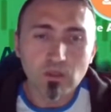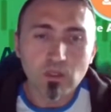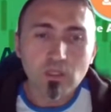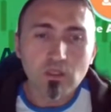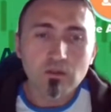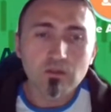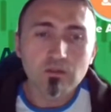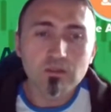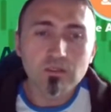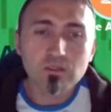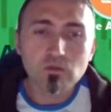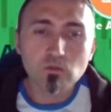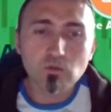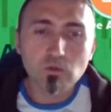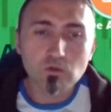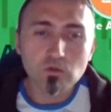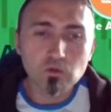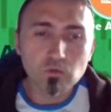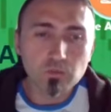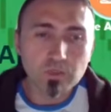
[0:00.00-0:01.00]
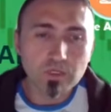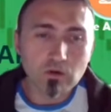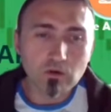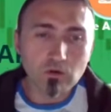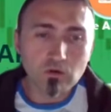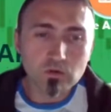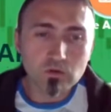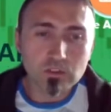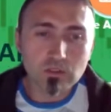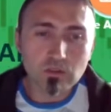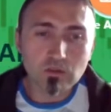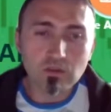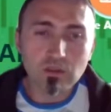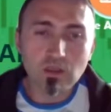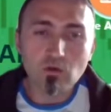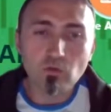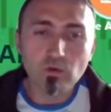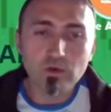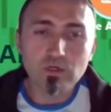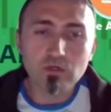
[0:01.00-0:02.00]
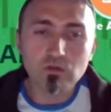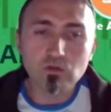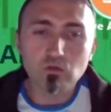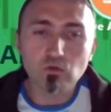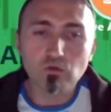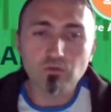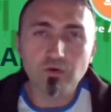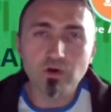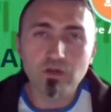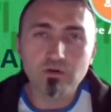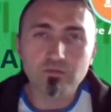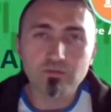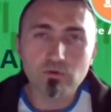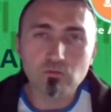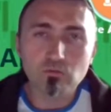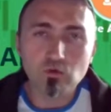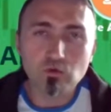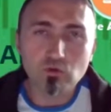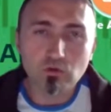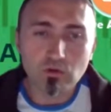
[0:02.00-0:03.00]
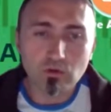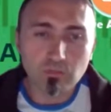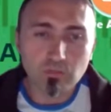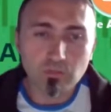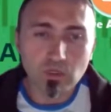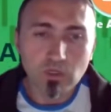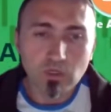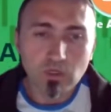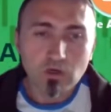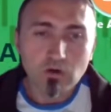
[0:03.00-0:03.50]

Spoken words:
This was because they were too far from Europe.